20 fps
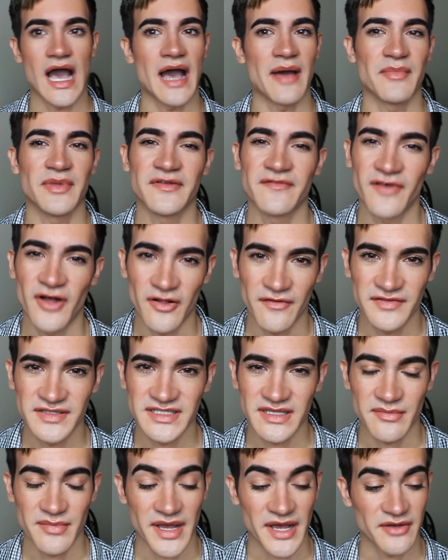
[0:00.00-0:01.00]
I'm involved
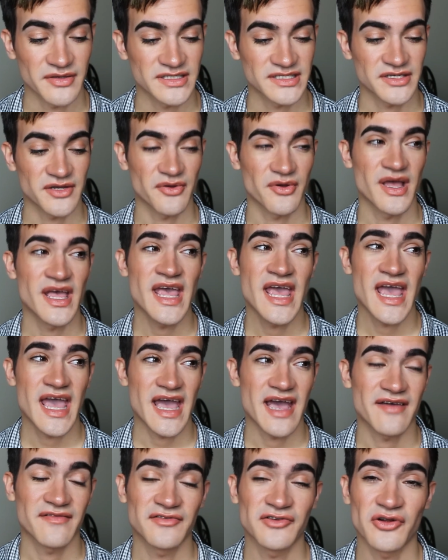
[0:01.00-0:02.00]
somehow. So
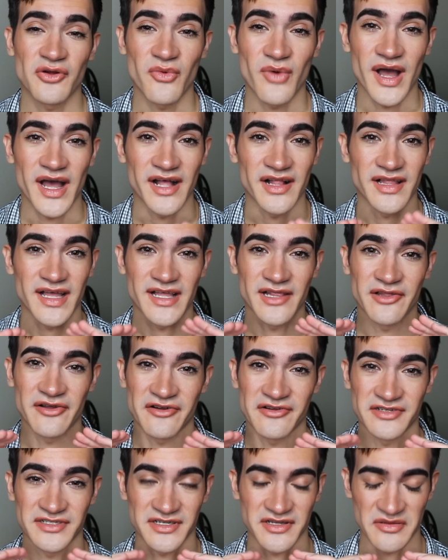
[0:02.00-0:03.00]
after a while, I
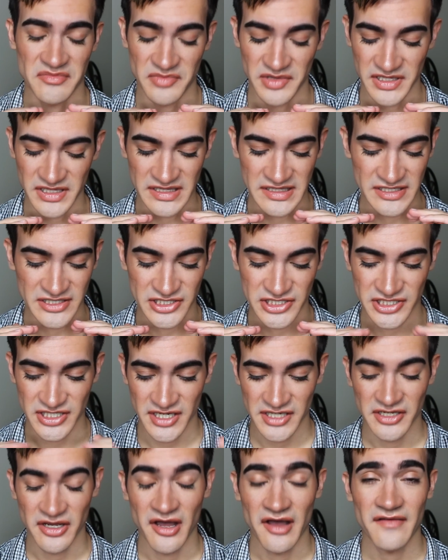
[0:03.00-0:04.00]
learned to completely
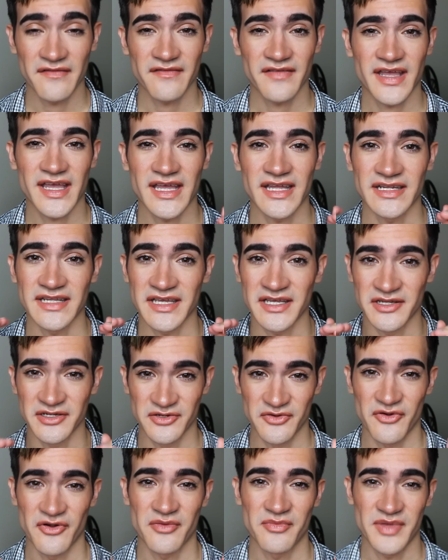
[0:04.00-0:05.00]
shut off and
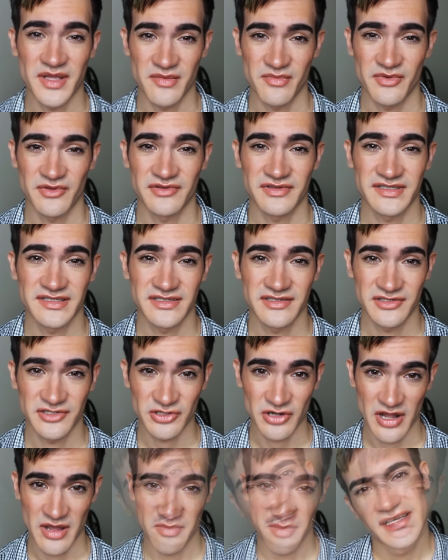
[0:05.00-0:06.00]
ignore people's
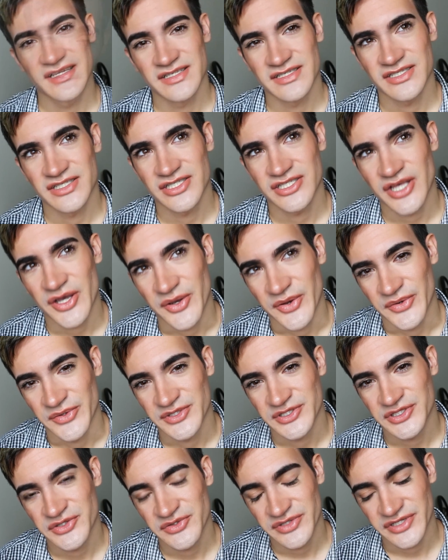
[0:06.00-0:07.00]
drama. So,
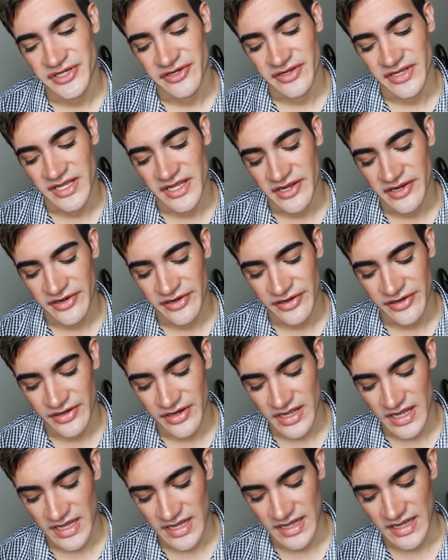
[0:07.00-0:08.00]
junior
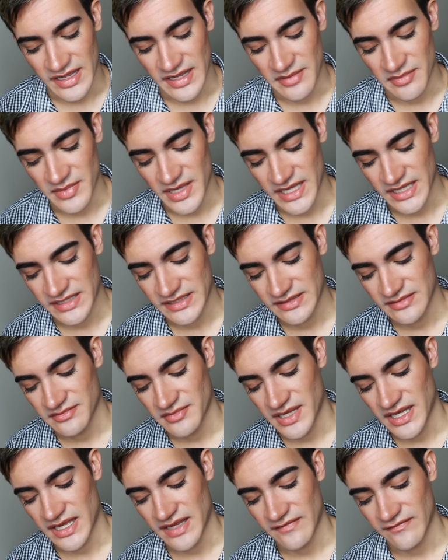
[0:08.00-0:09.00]
year, I met
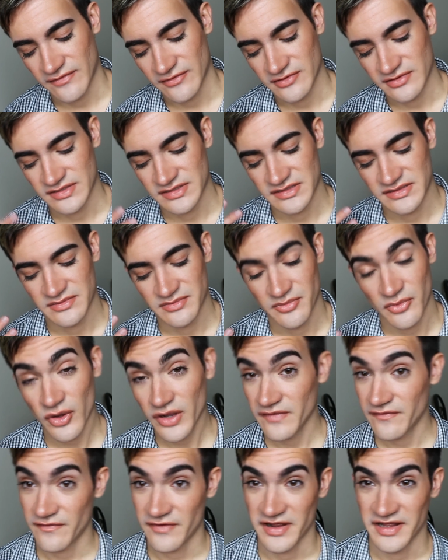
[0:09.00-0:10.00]
my first
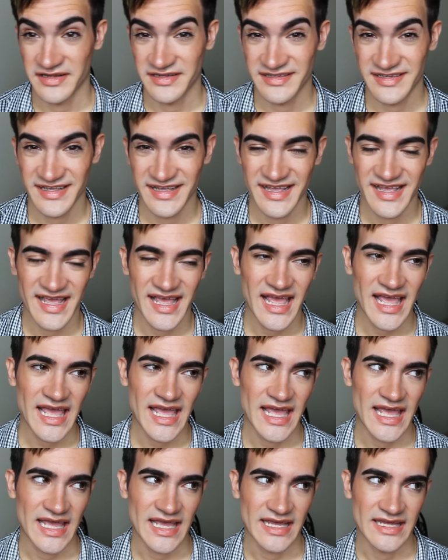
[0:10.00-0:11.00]
boyfriend,
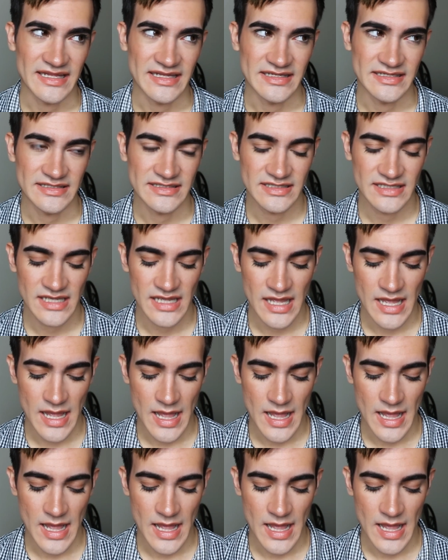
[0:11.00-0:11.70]
and